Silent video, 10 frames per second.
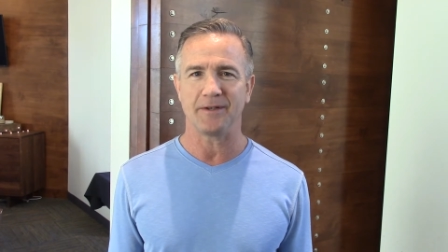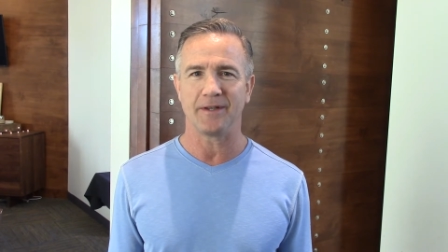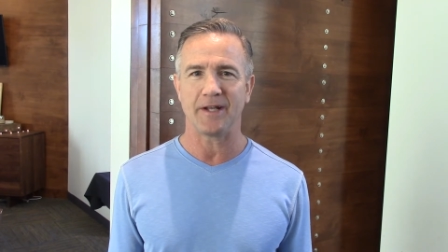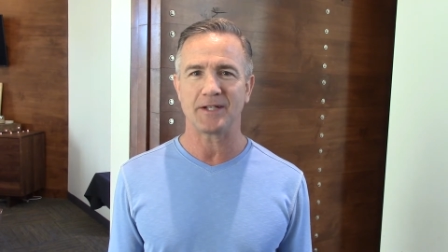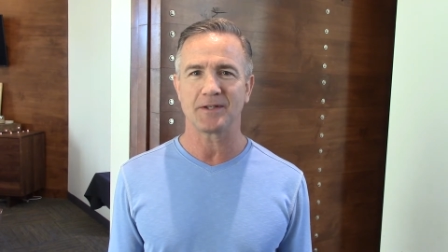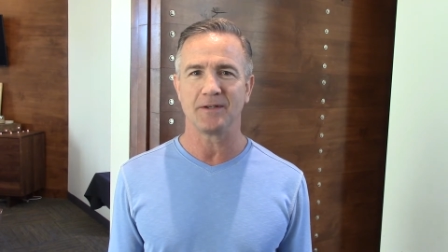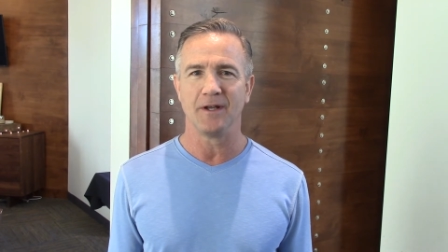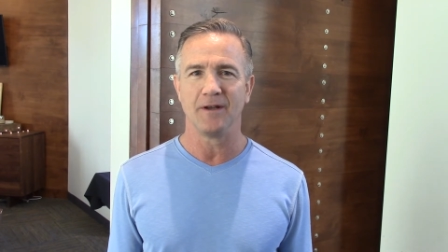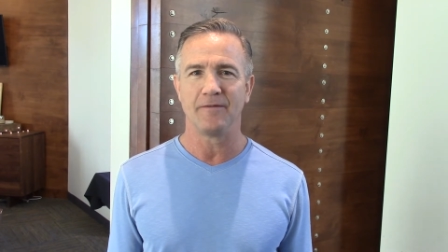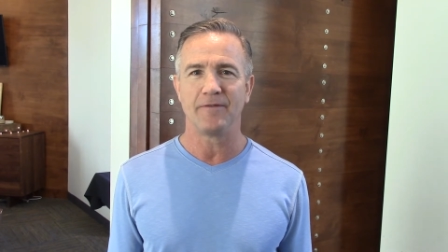and that's
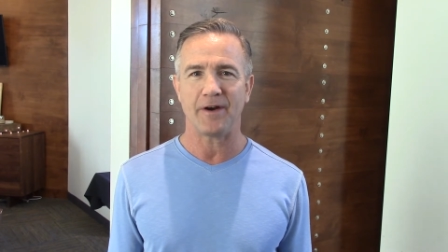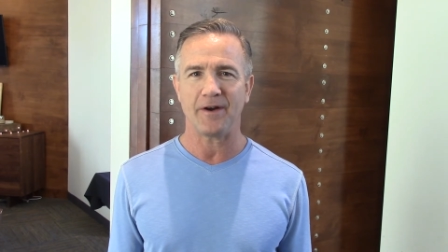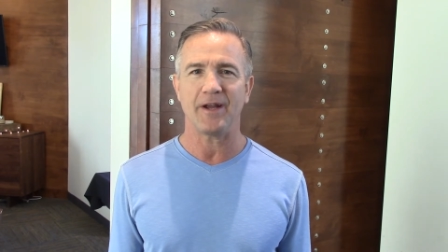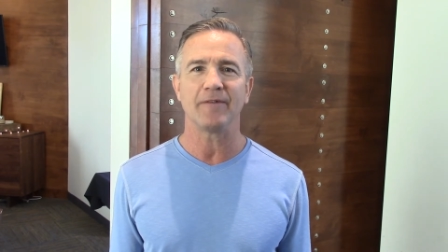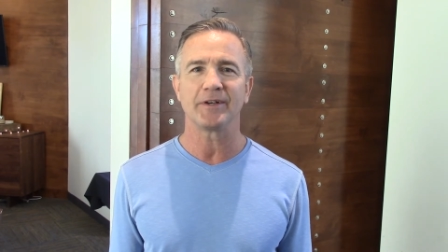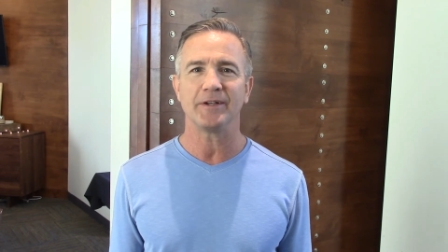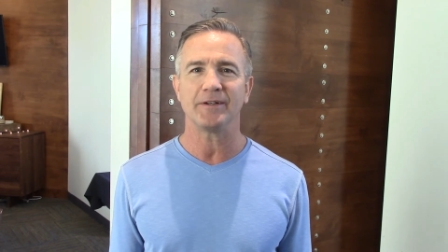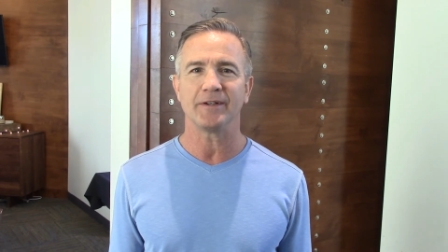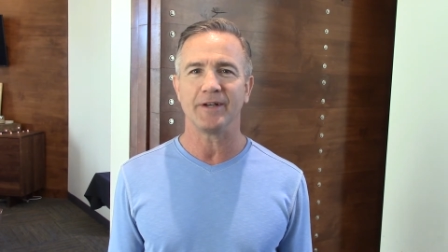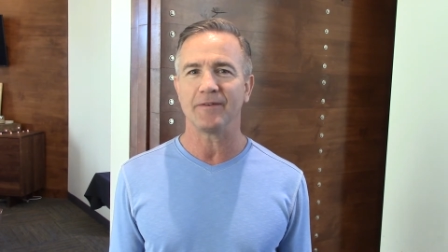very
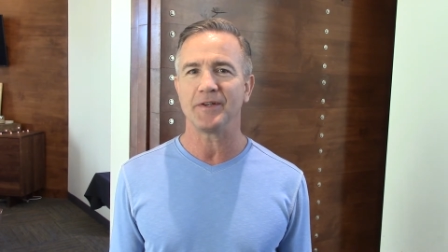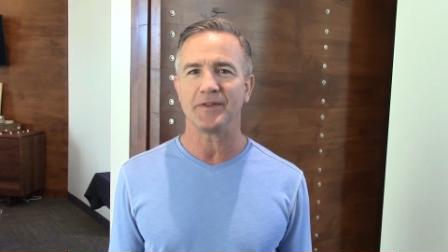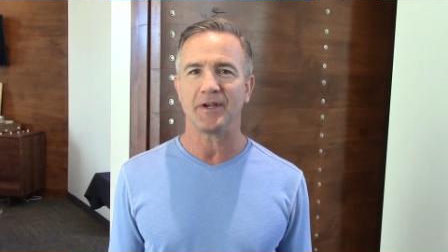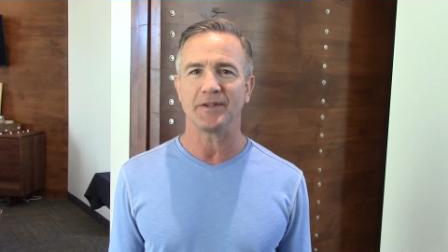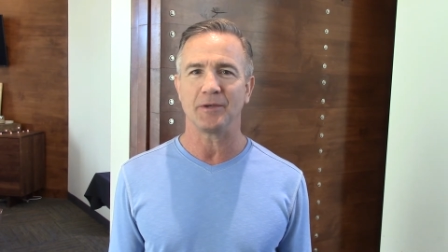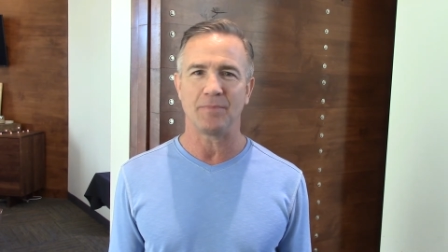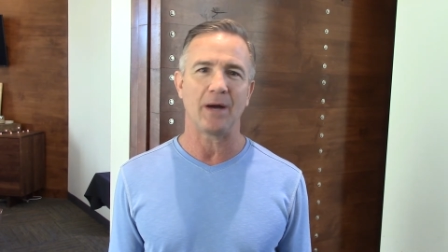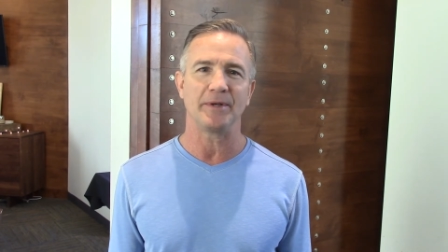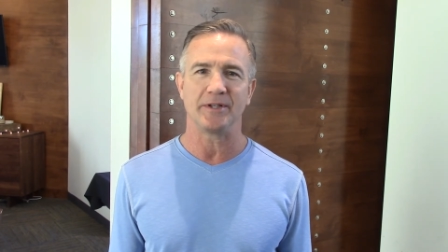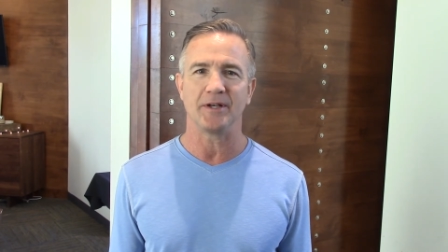evident in everything that
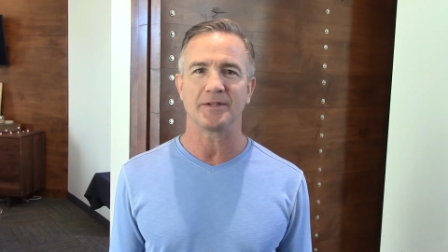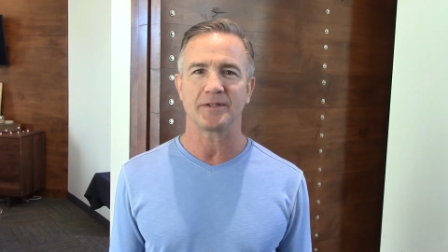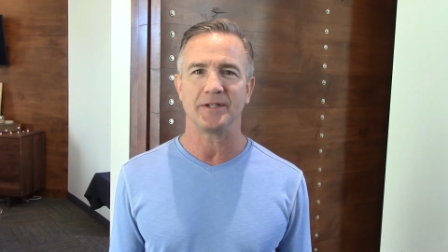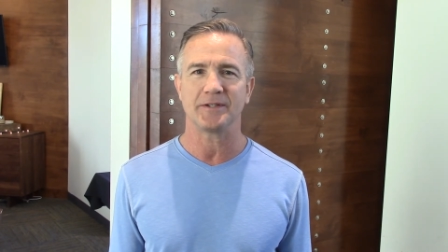Bobby does.